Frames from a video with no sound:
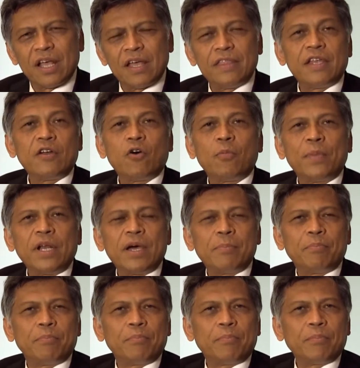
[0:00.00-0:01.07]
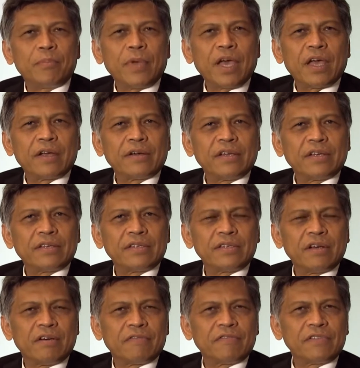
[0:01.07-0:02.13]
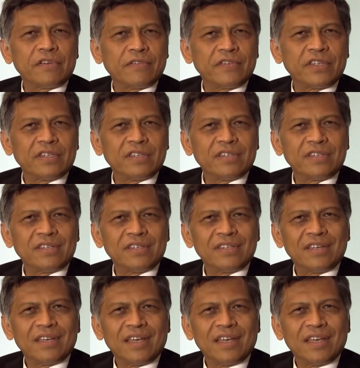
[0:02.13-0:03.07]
and then open up areas of services,